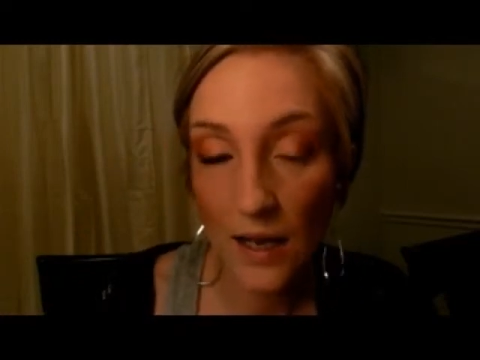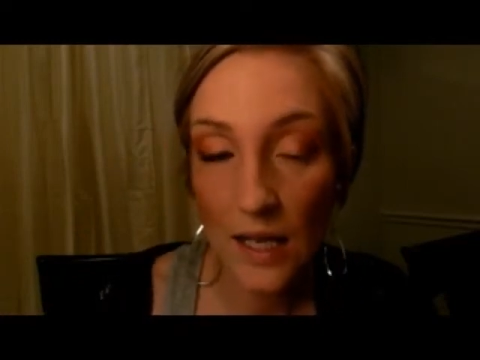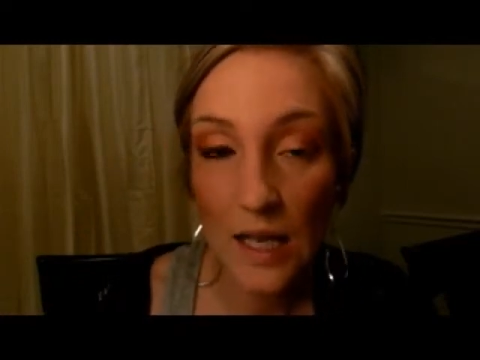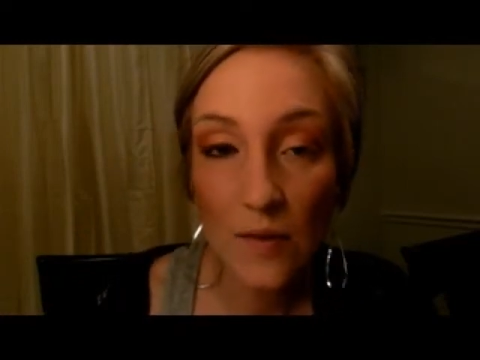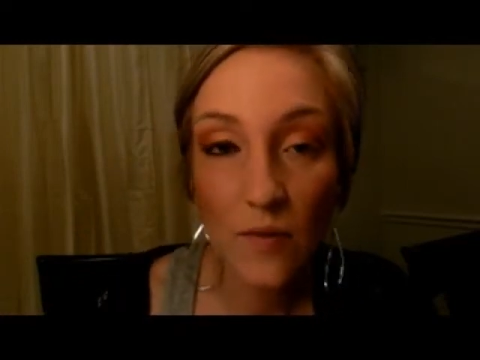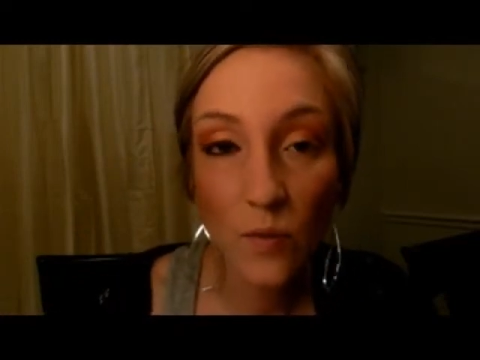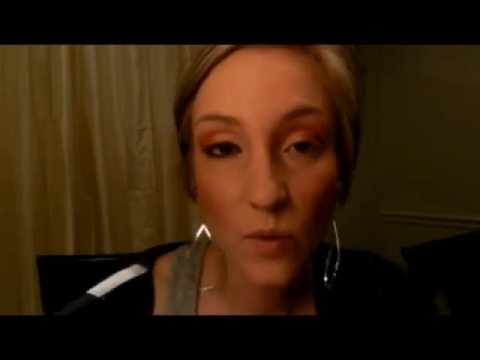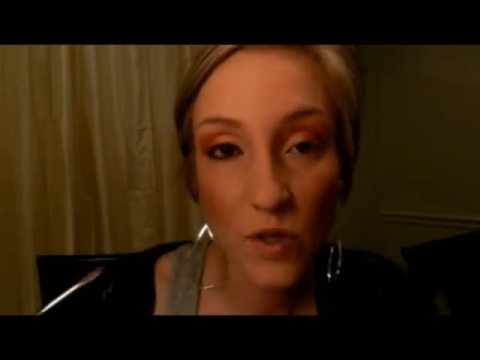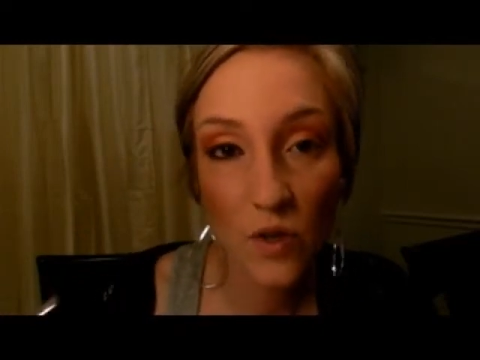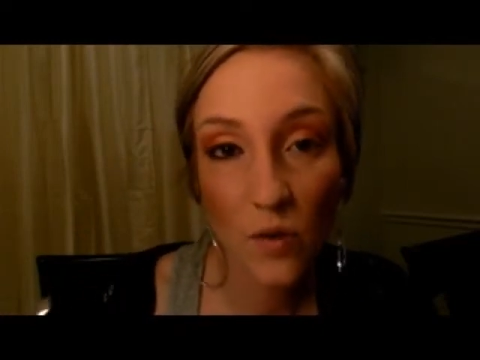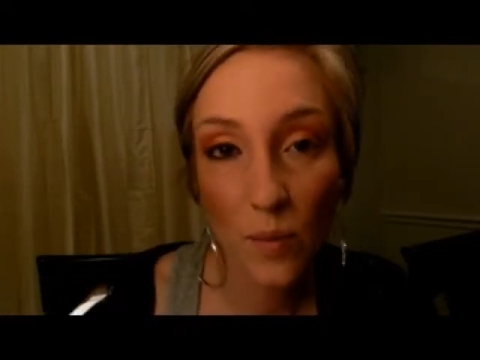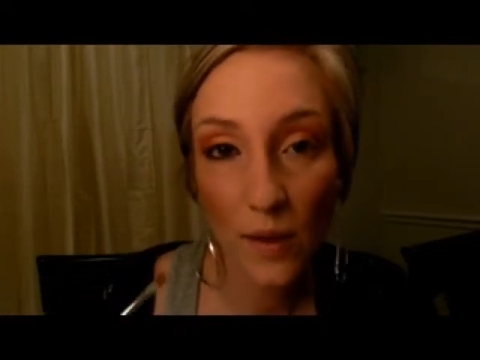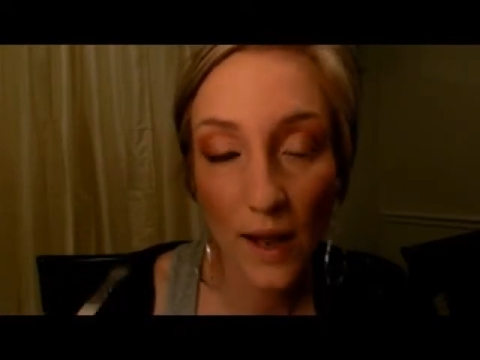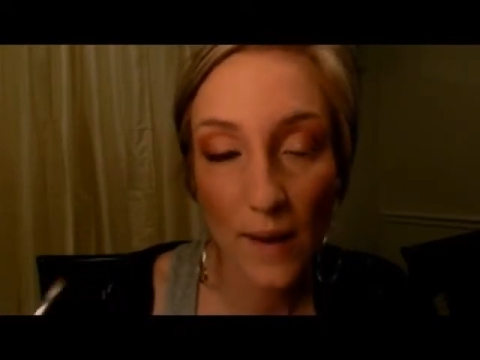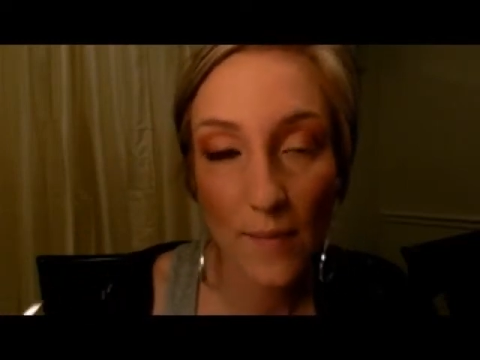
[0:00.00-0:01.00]
And even when
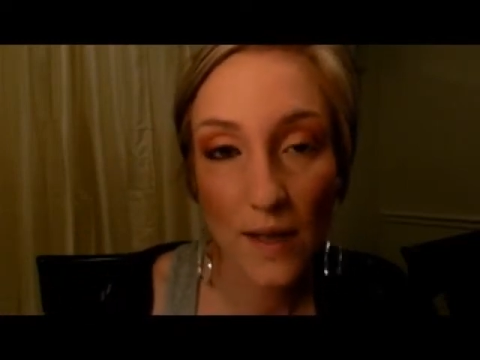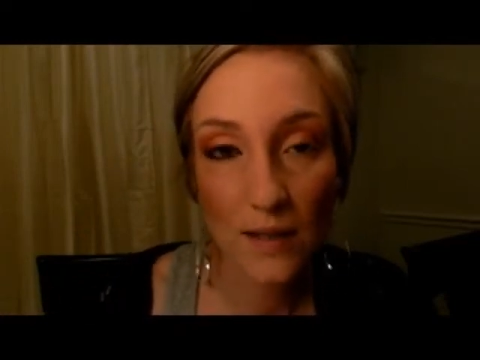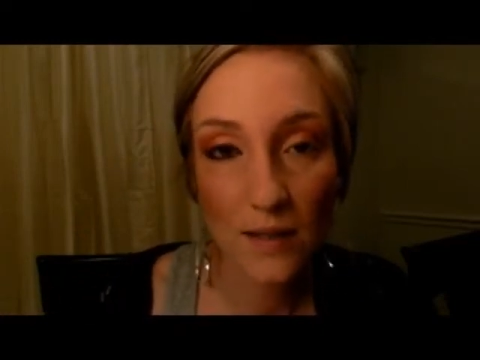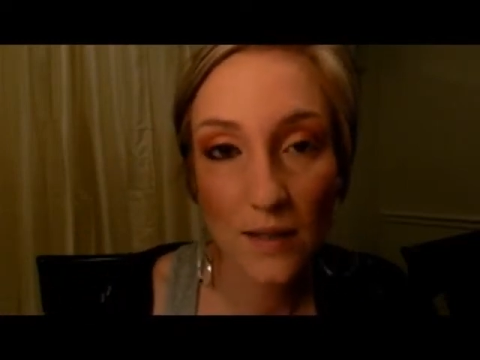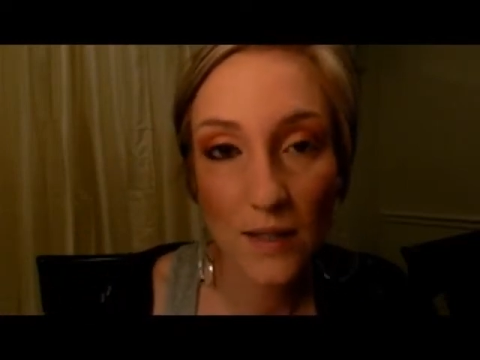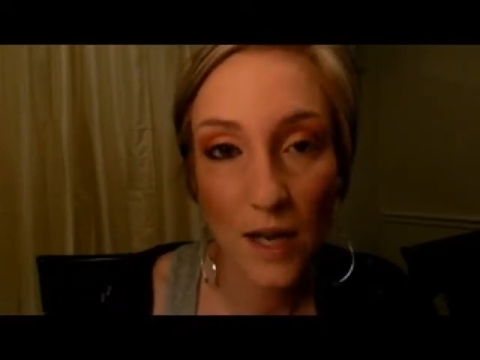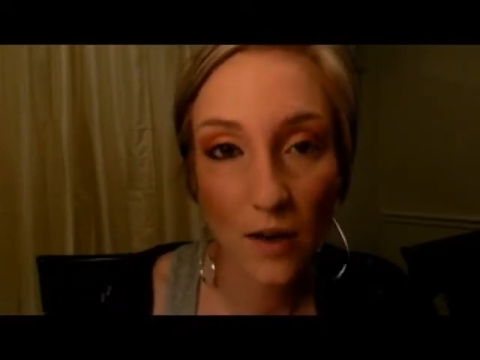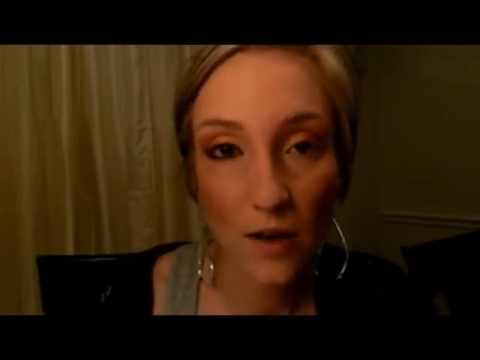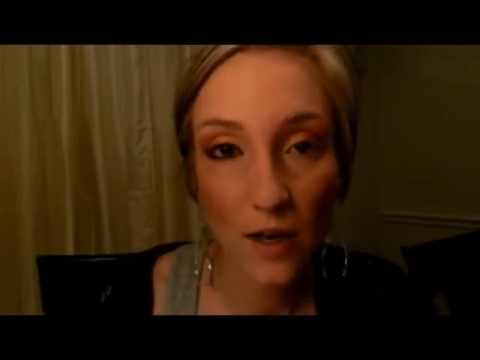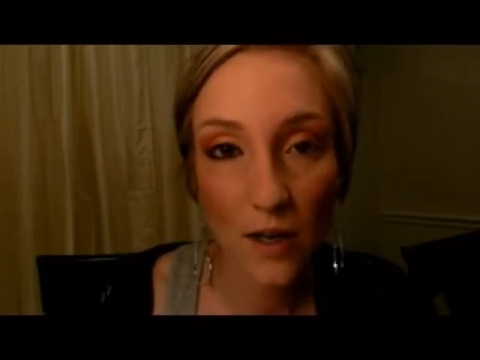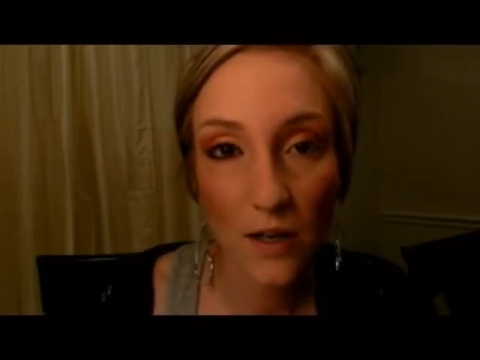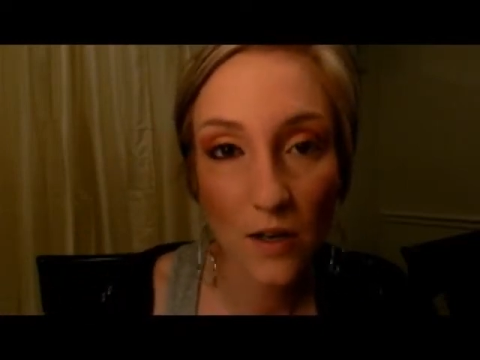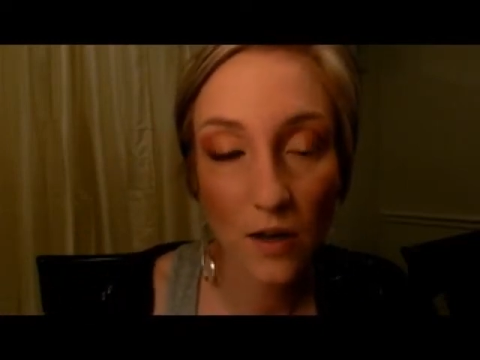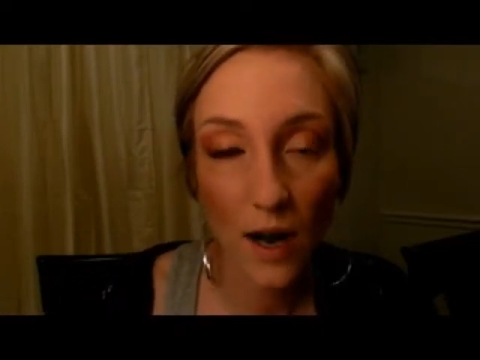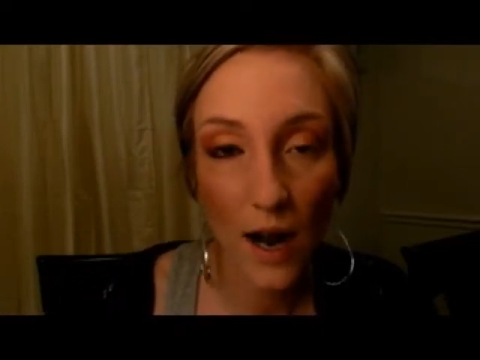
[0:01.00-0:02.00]
you apply
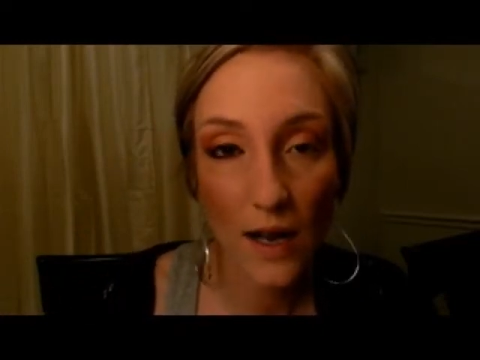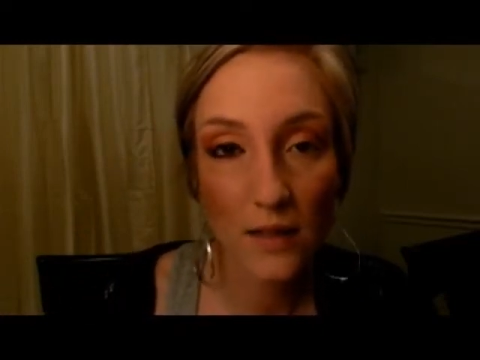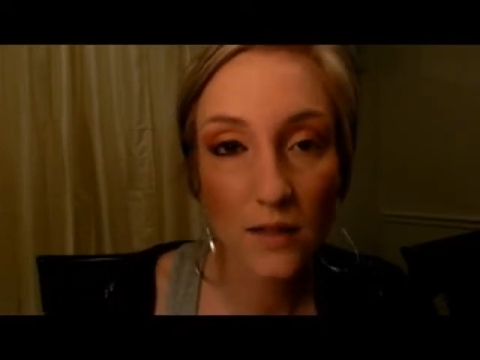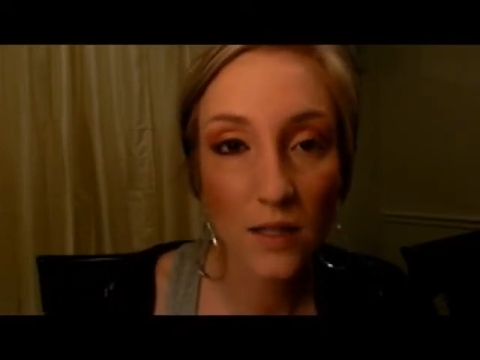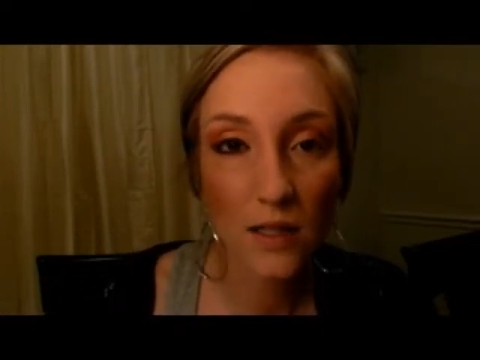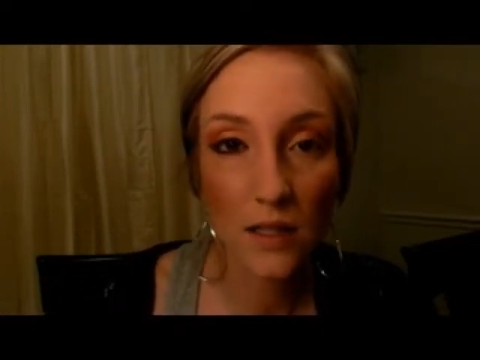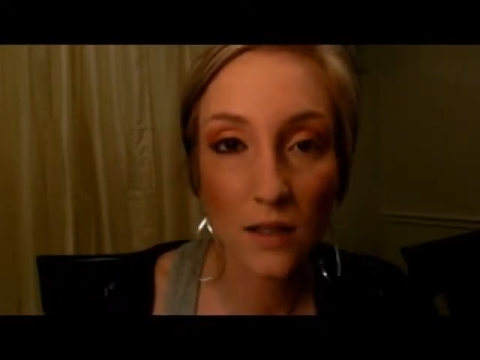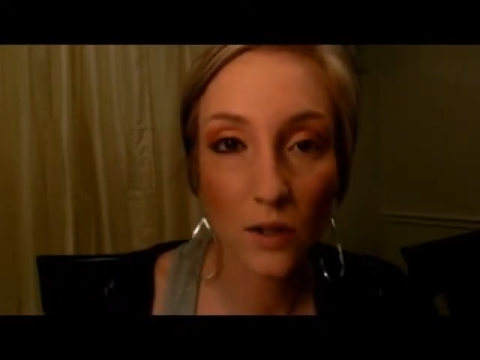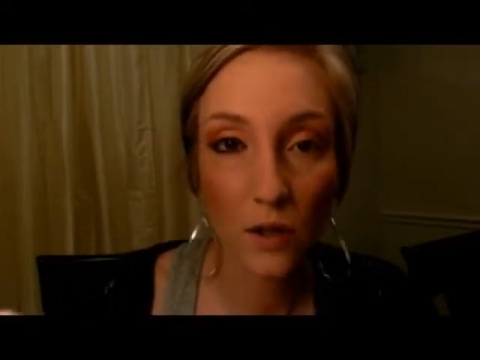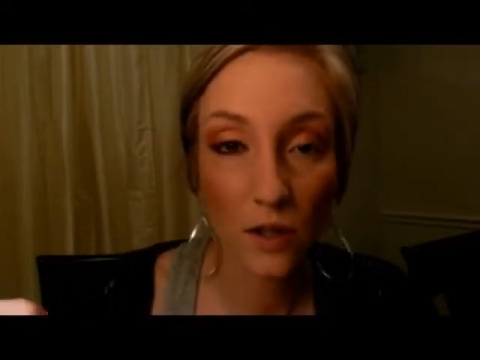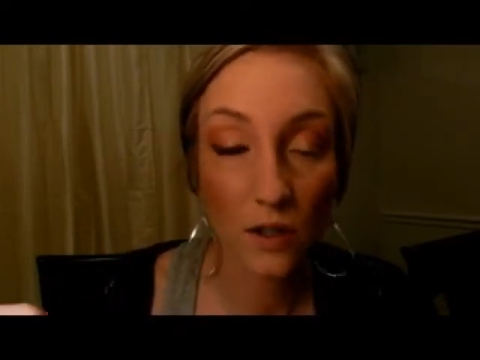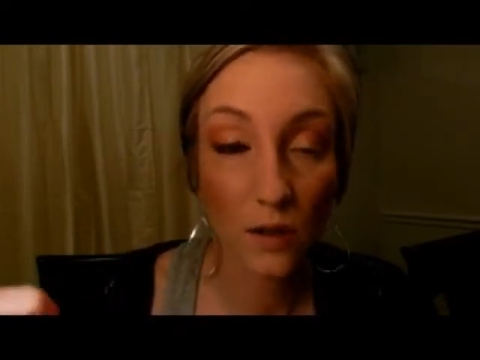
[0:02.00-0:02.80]
mascara, your eyes tend to look a